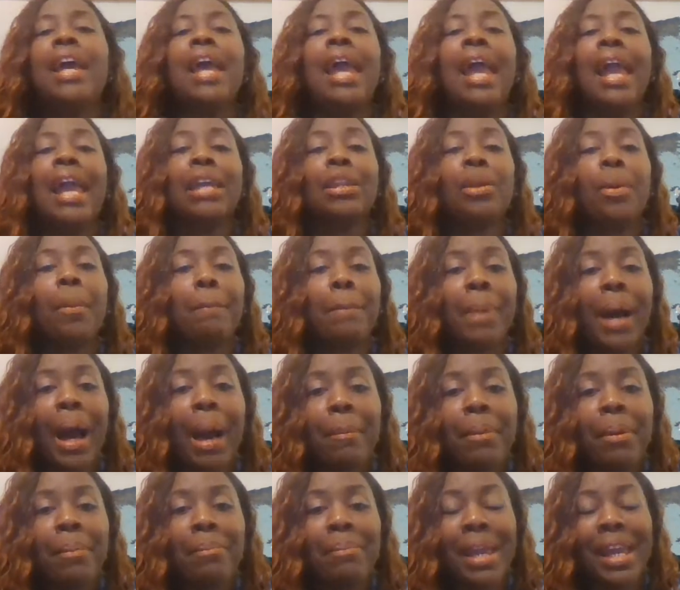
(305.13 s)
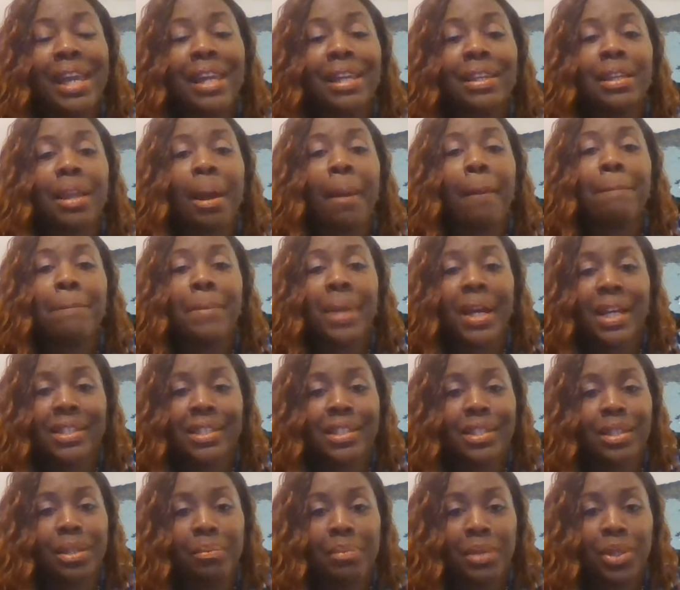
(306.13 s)
And Obama made a mess
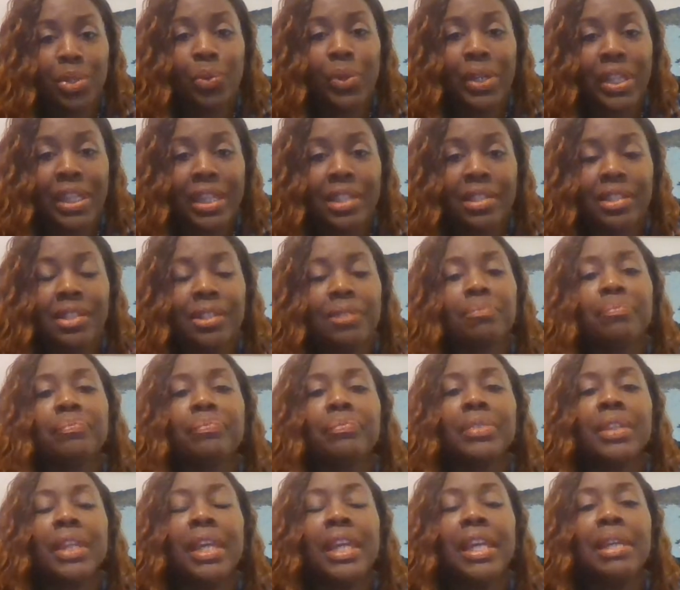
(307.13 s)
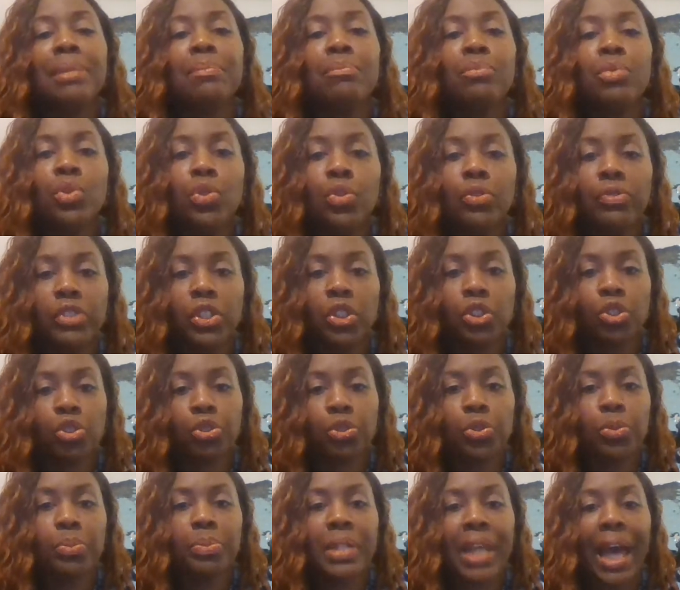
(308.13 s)
in the Middle East. He moved the
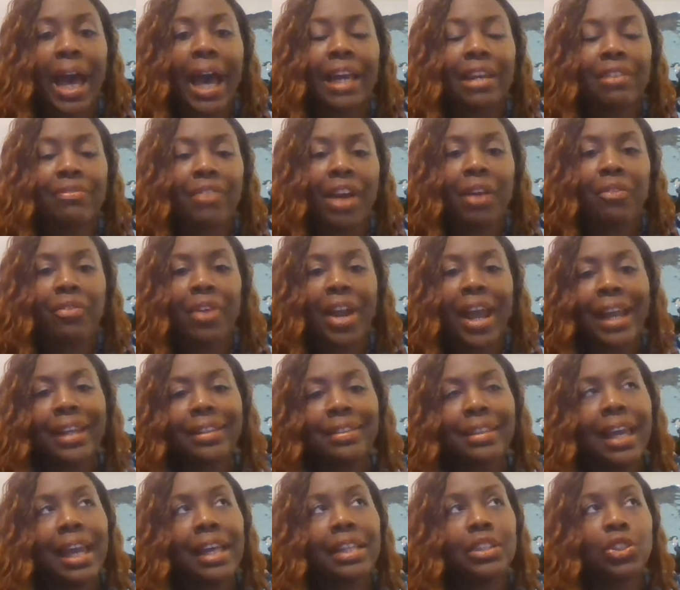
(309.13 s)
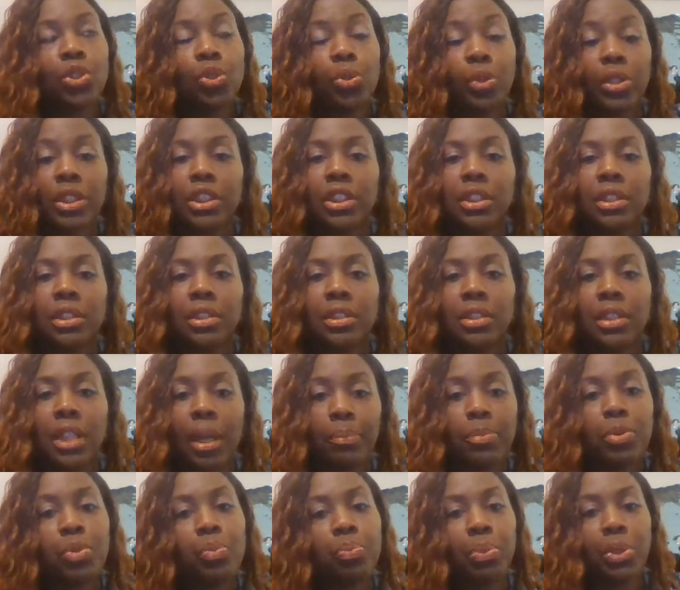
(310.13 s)
troops out of Iraq that George
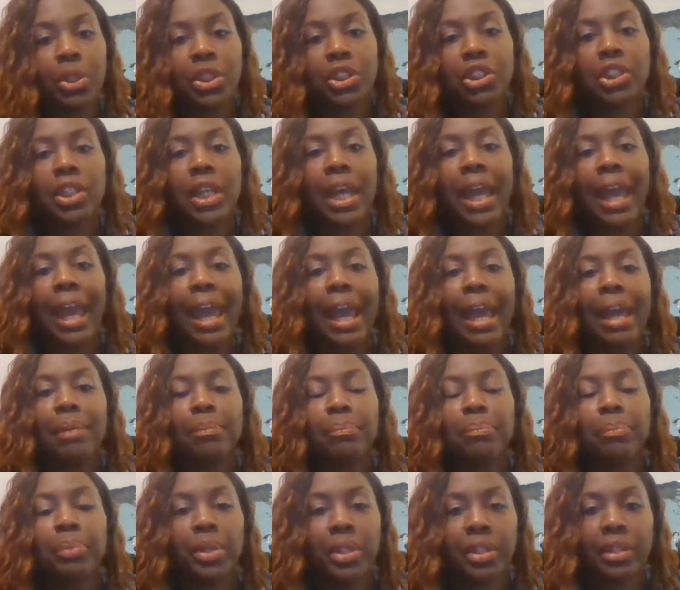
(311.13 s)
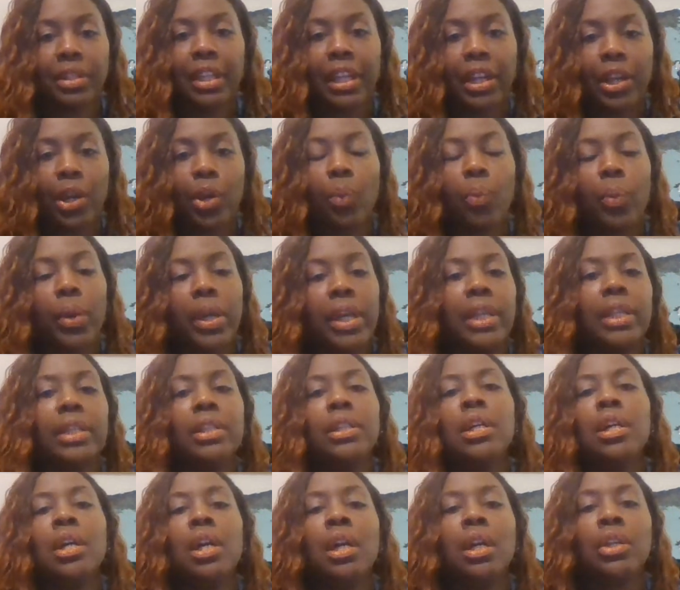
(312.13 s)
W. Bush had put there
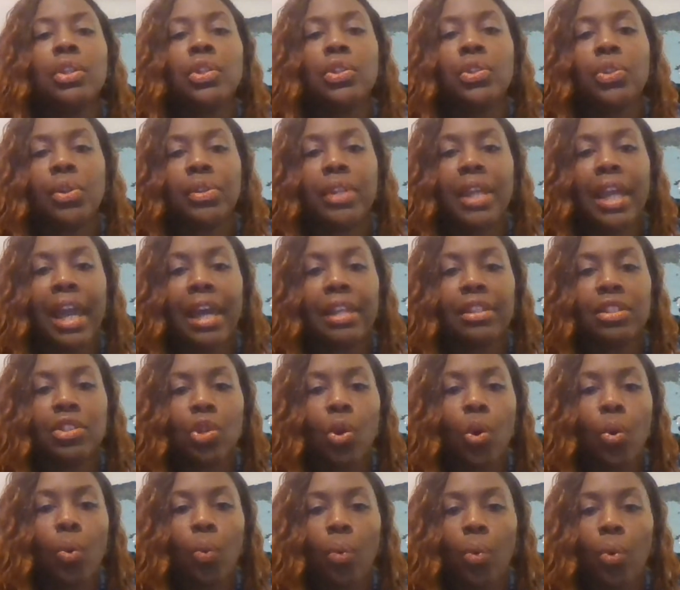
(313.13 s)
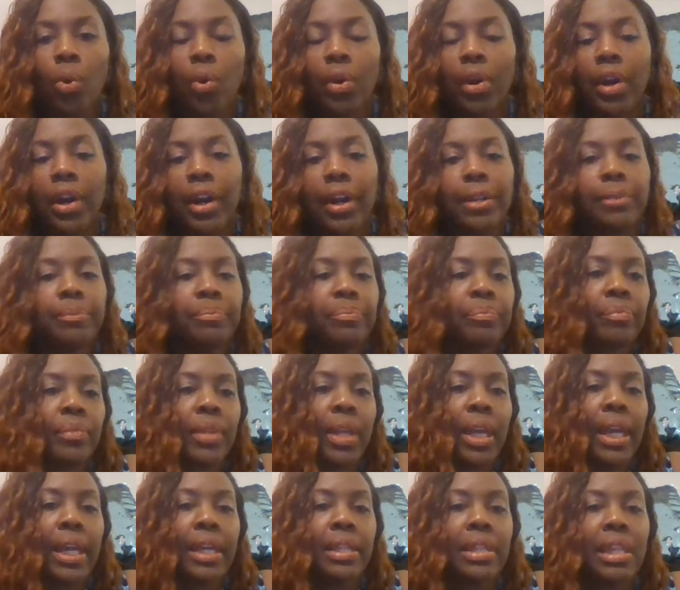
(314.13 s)
when, you know, they had this whole war,
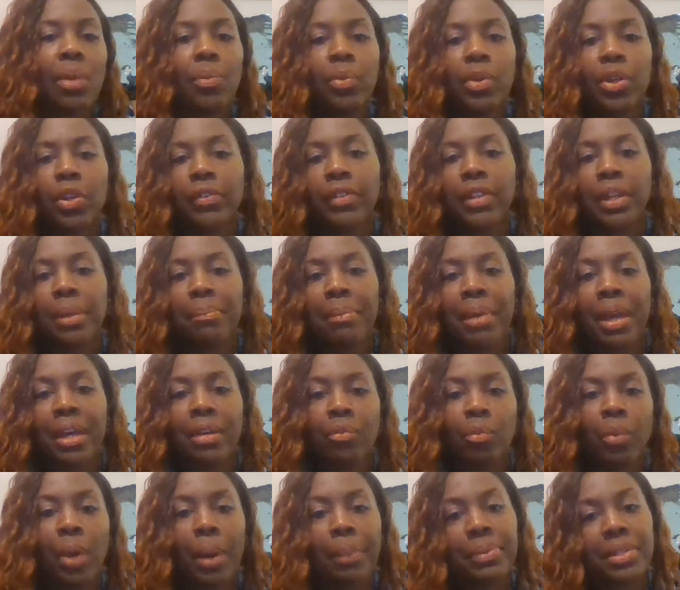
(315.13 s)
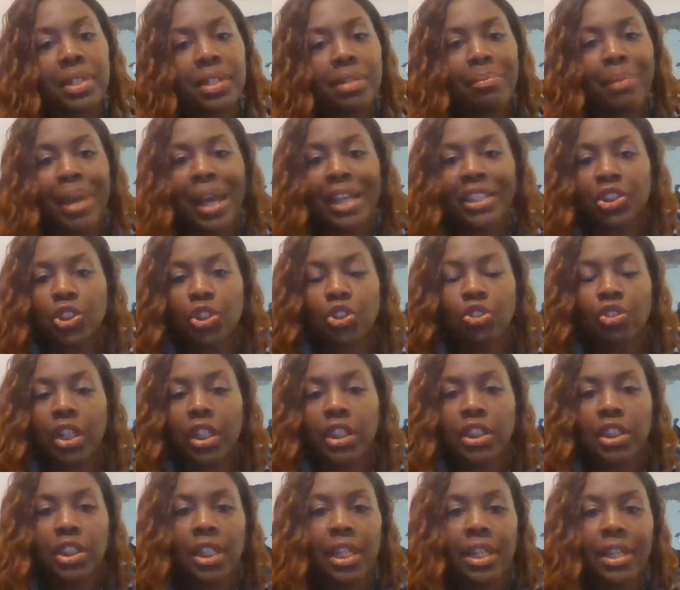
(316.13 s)
and they went over there, weapons of mass
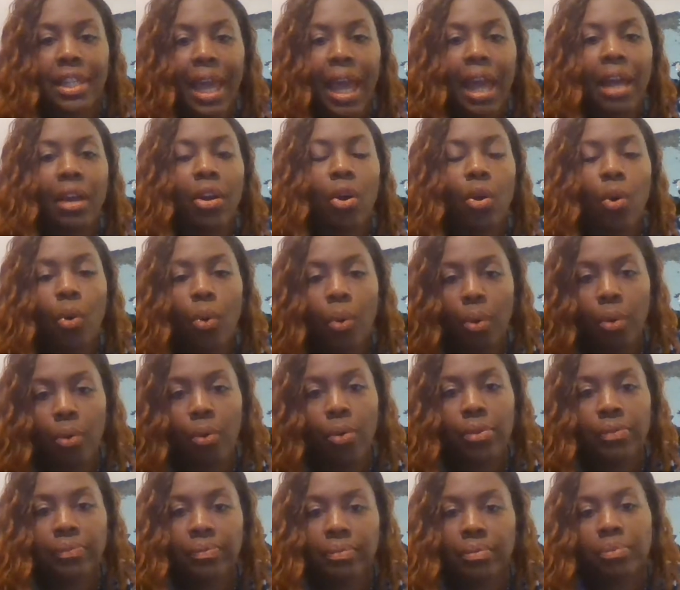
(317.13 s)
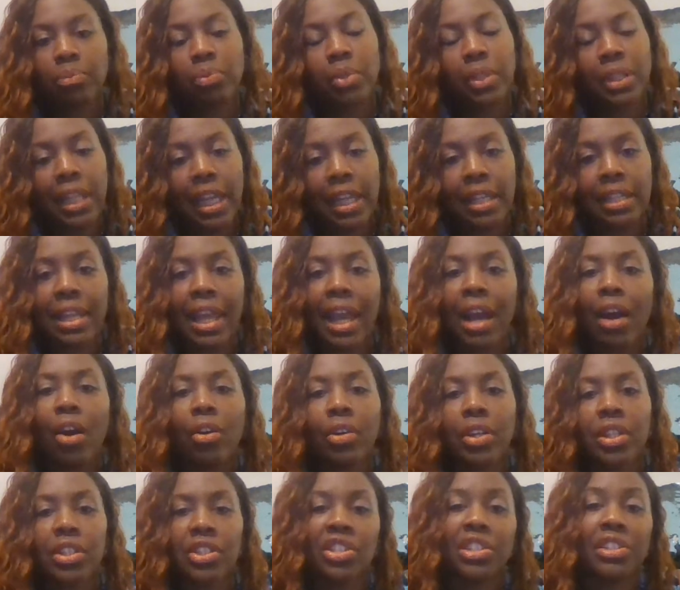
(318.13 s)
destruction, and that whole, what they now
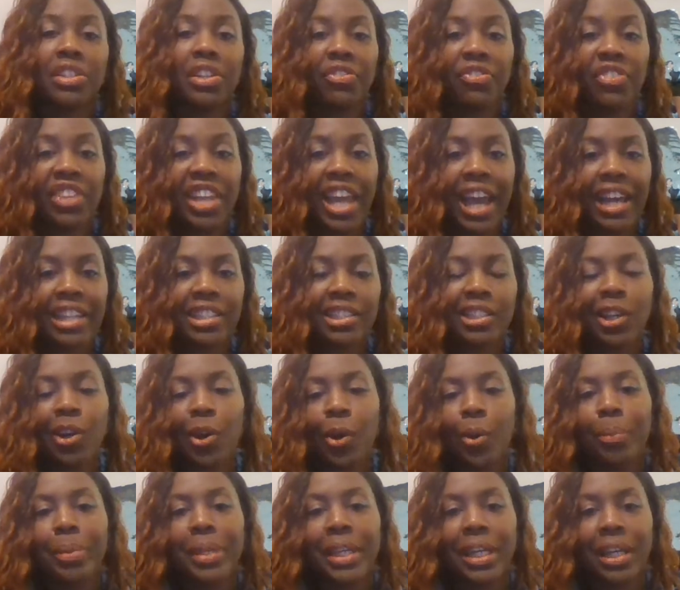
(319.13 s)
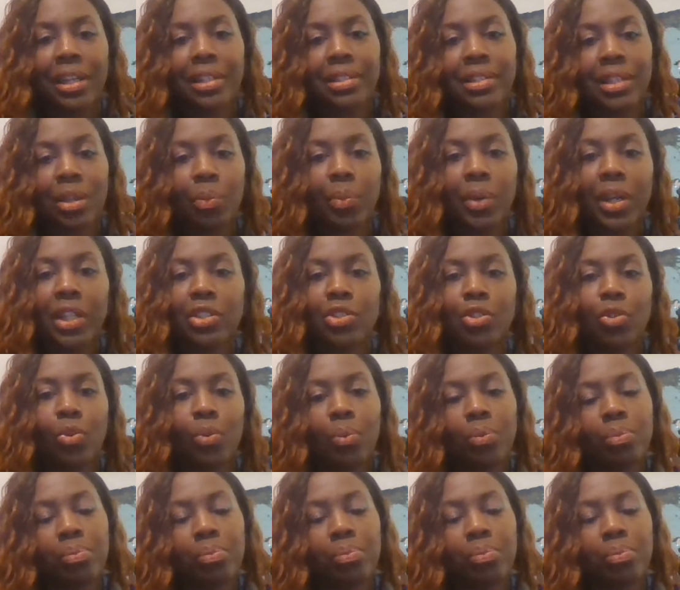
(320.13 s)
consider a fiasco, because there was no